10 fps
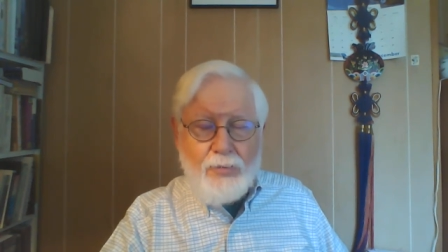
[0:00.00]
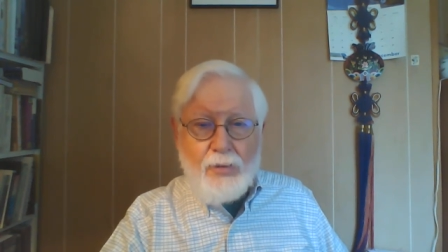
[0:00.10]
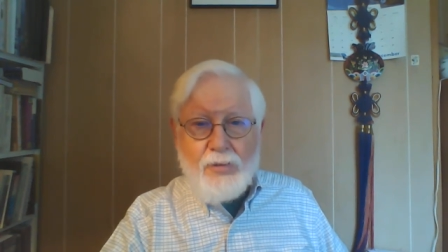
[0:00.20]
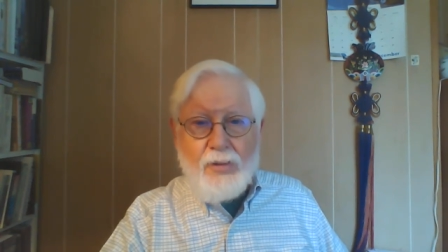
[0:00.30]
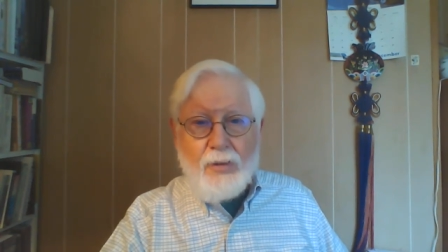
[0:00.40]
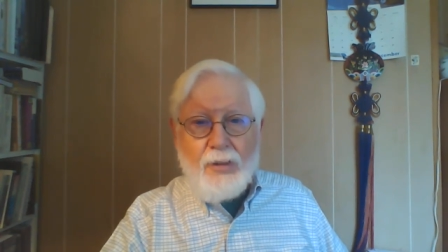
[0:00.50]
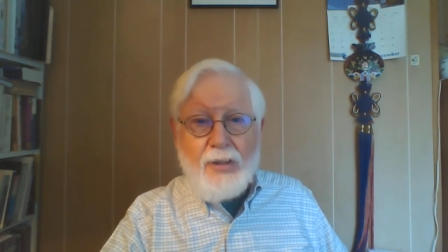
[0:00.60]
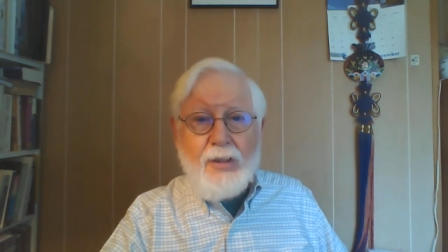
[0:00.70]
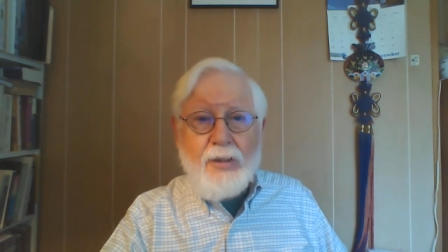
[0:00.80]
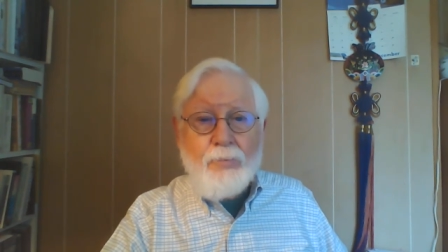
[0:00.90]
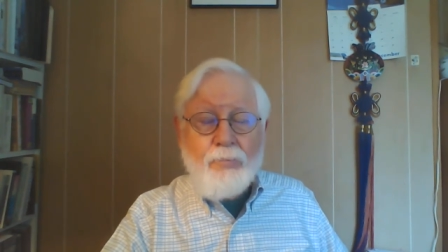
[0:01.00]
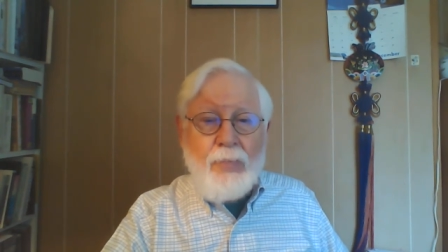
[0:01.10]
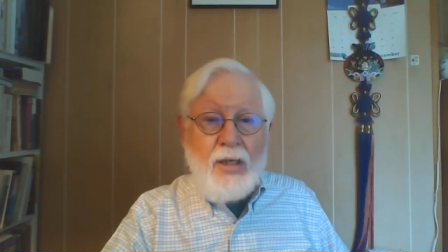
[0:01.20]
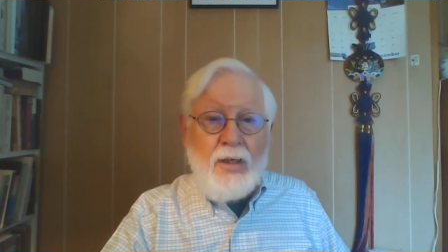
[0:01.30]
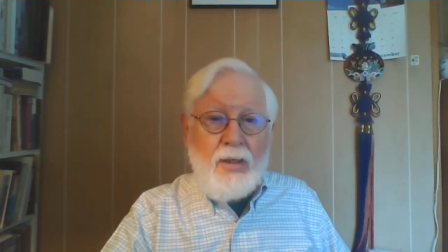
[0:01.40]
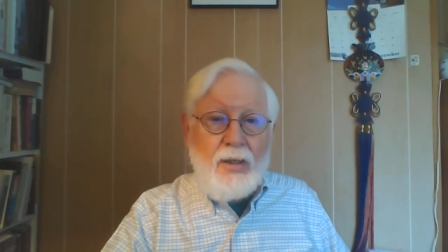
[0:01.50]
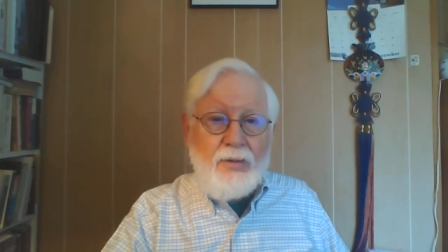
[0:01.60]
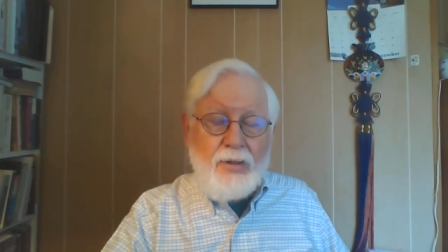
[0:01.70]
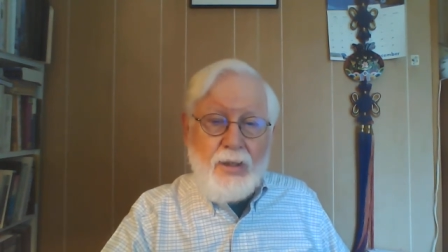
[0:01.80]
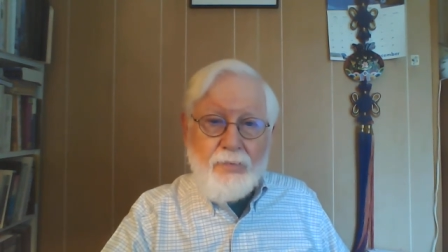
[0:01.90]
There's a link on
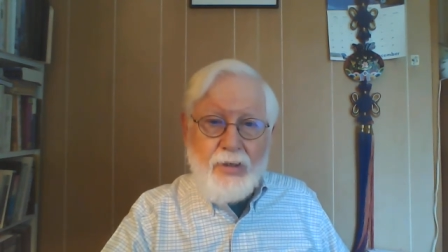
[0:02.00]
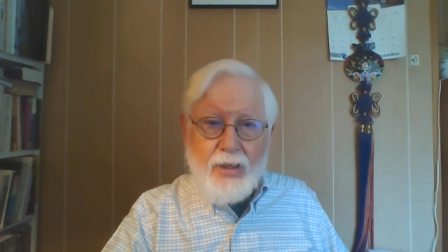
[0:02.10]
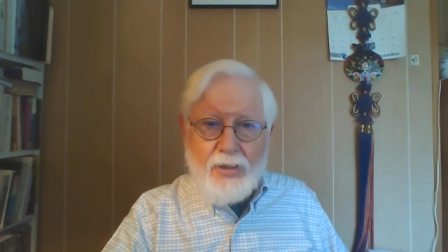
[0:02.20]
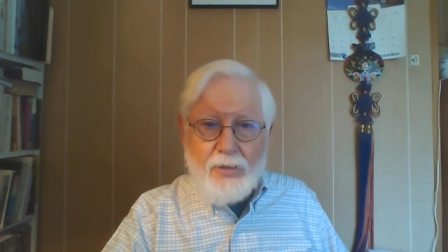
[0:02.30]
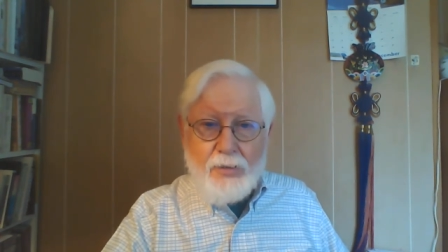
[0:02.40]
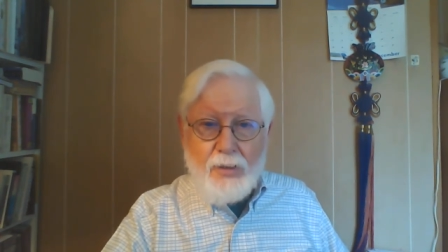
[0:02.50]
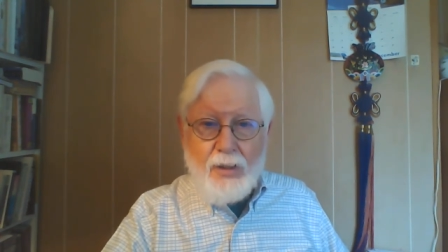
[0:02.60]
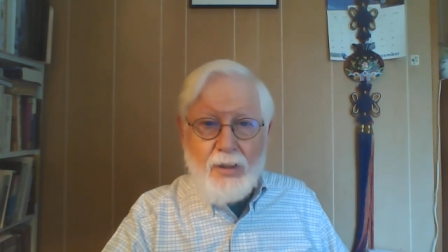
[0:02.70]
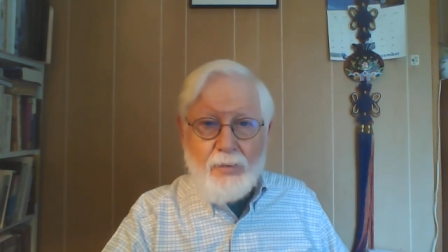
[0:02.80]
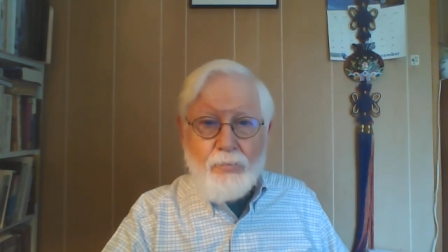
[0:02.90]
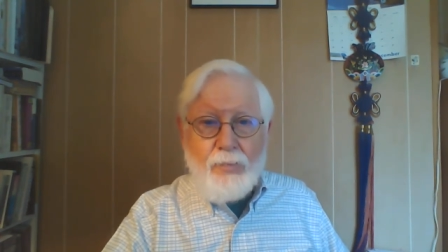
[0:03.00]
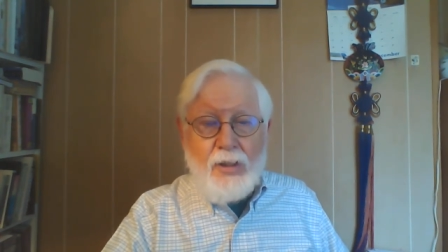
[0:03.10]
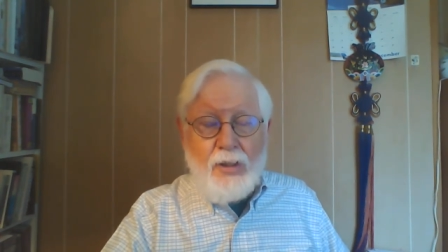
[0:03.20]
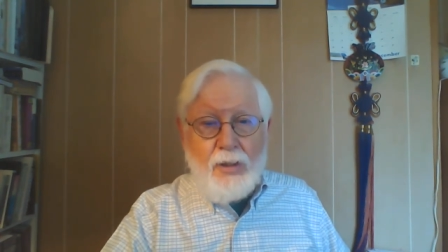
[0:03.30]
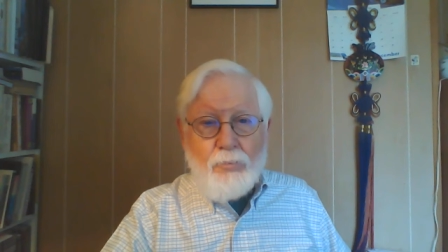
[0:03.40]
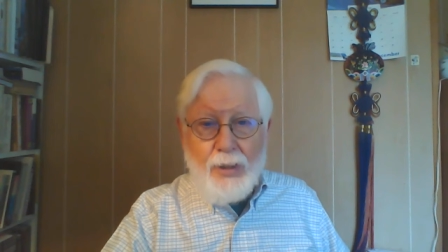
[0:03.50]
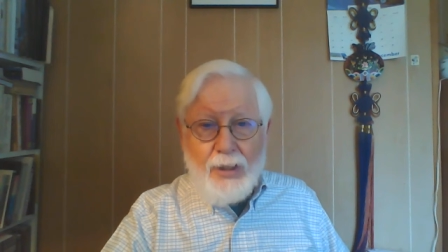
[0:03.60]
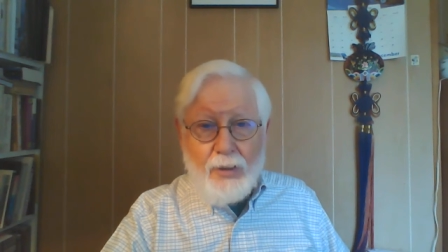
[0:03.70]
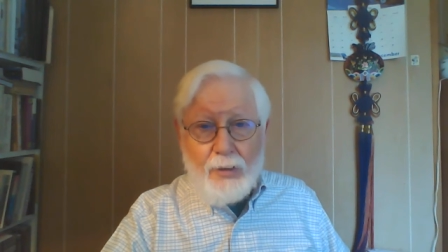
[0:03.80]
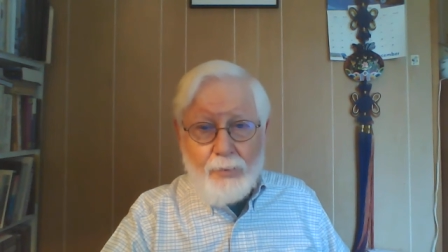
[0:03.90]
the navigation
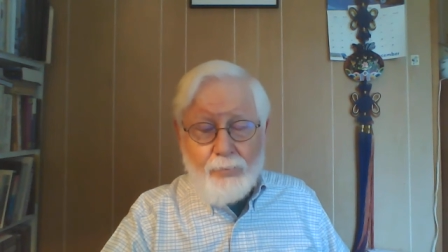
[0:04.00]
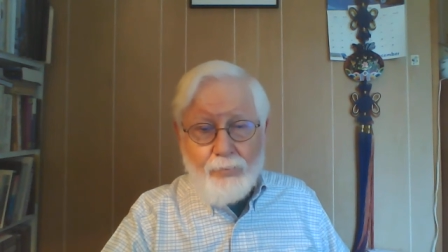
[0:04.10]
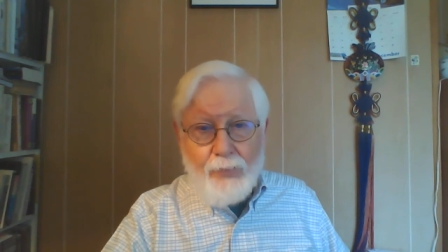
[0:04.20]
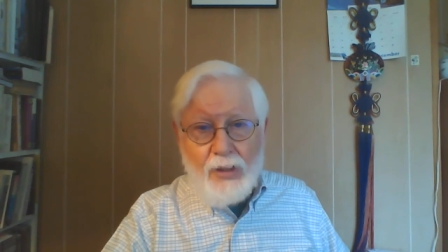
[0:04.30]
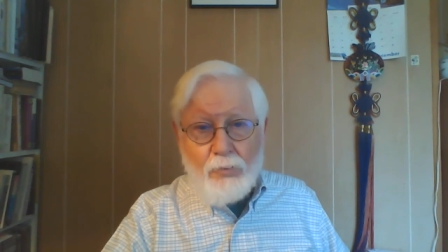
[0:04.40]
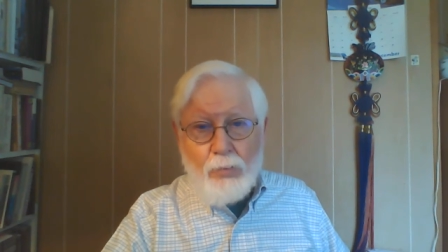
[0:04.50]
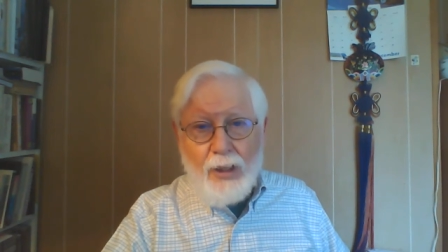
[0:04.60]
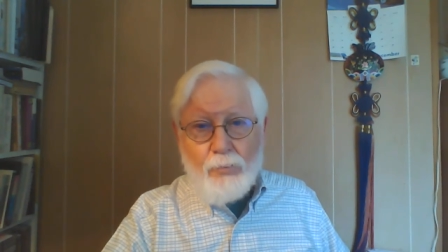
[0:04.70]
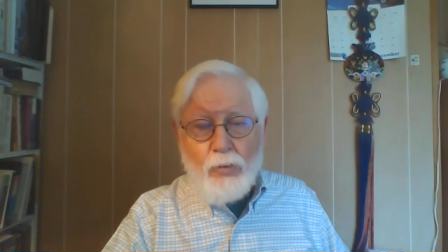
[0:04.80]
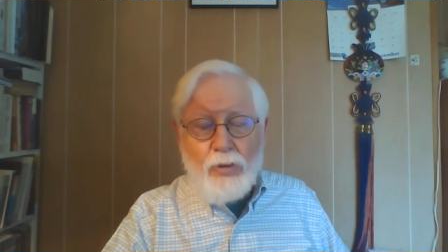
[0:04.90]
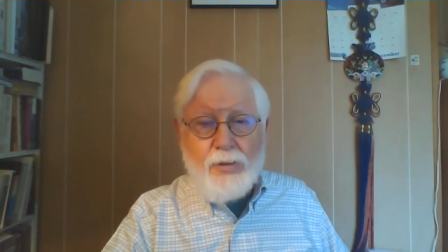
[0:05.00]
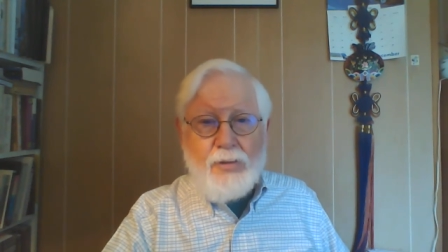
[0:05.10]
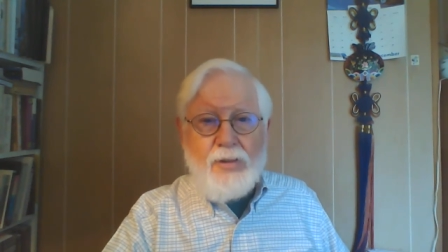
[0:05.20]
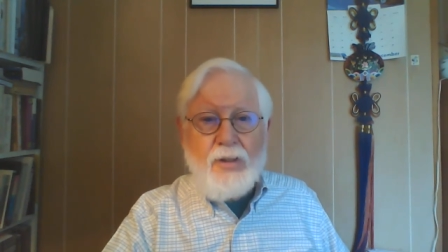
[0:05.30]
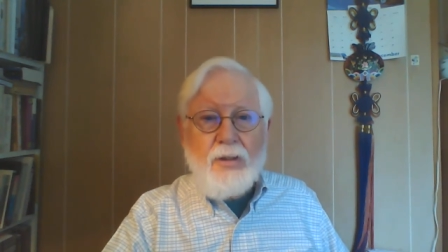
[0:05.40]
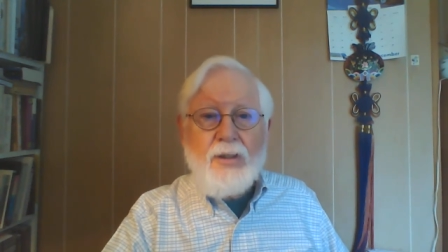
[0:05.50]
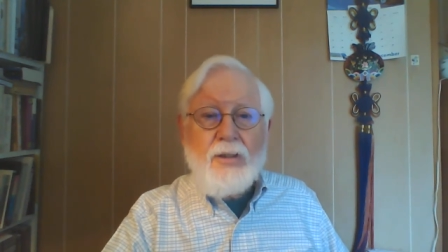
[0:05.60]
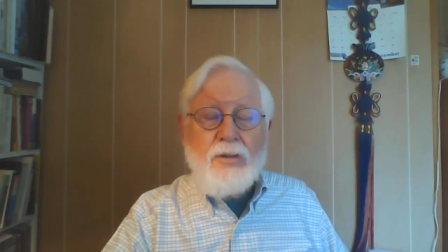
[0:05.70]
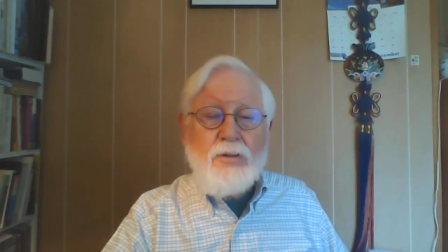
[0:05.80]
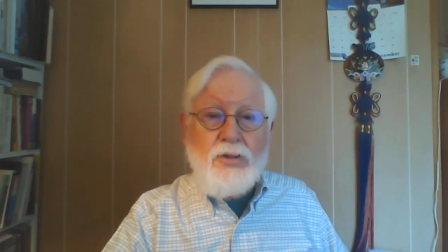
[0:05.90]
panel, in Blackboard, there's a link
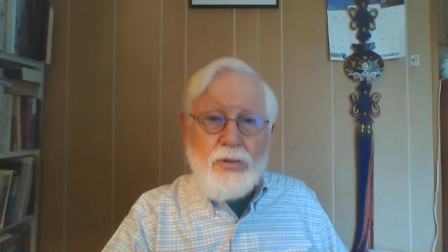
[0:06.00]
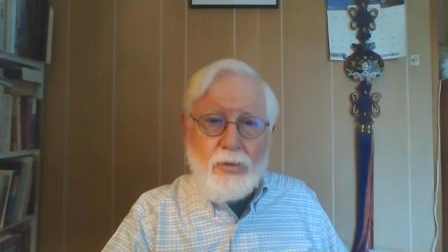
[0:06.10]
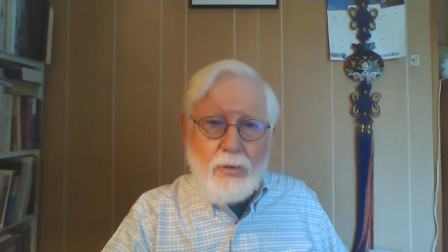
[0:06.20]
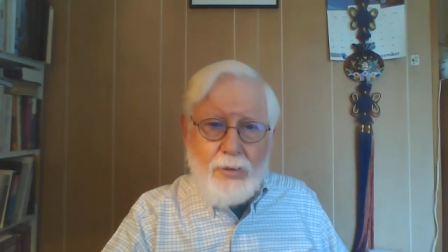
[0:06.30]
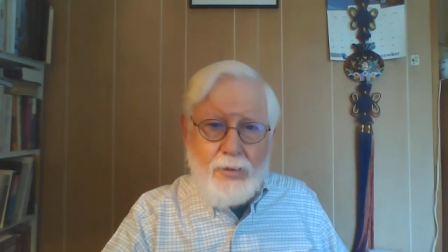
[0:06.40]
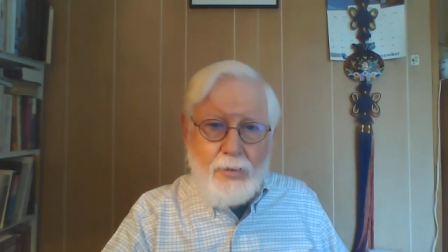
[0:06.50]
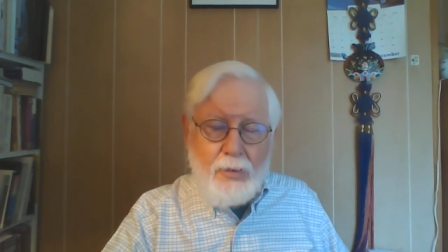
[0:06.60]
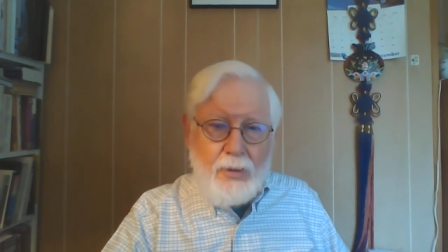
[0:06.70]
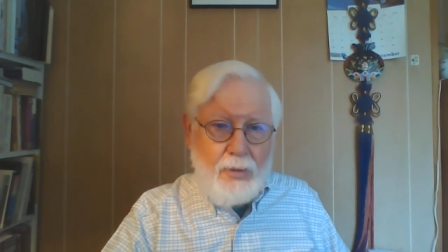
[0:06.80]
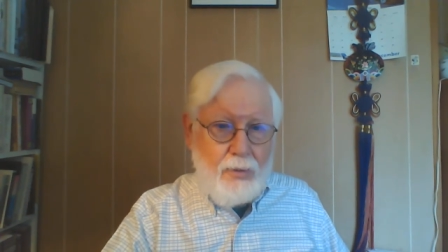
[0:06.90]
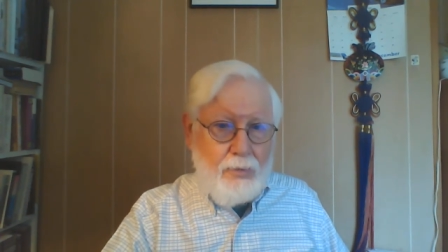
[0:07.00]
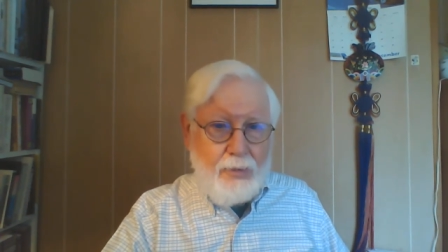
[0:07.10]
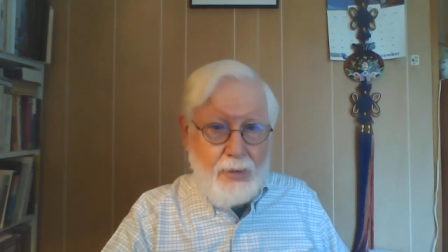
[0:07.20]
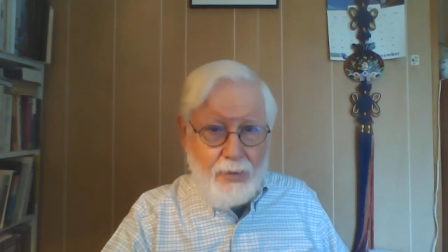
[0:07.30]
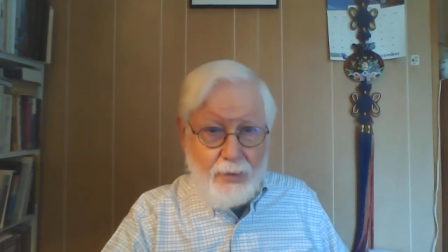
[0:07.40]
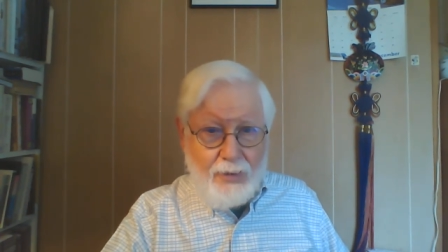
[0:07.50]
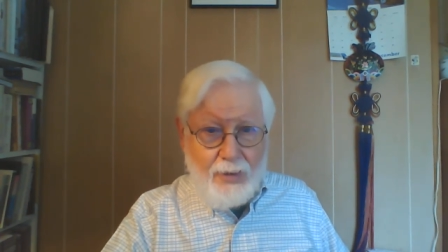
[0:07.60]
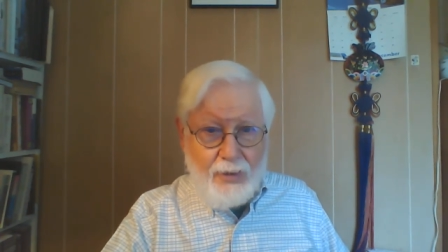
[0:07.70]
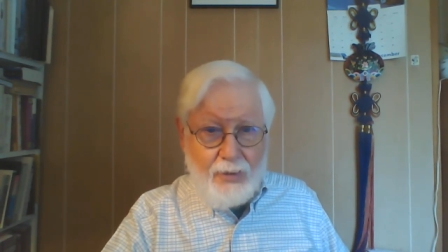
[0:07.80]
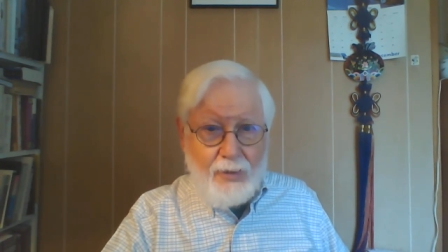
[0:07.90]
to journals. You're going to click
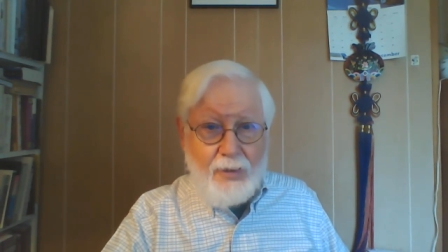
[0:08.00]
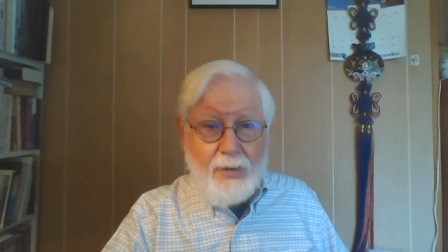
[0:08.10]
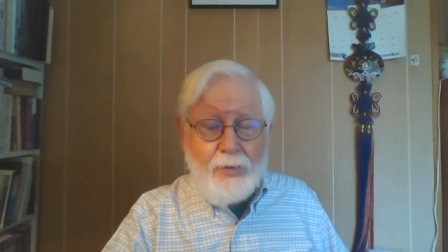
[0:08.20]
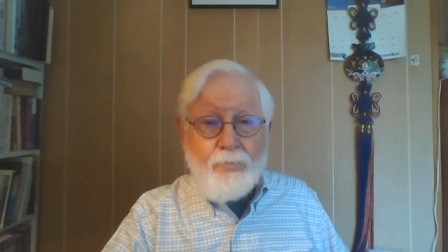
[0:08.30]
that link.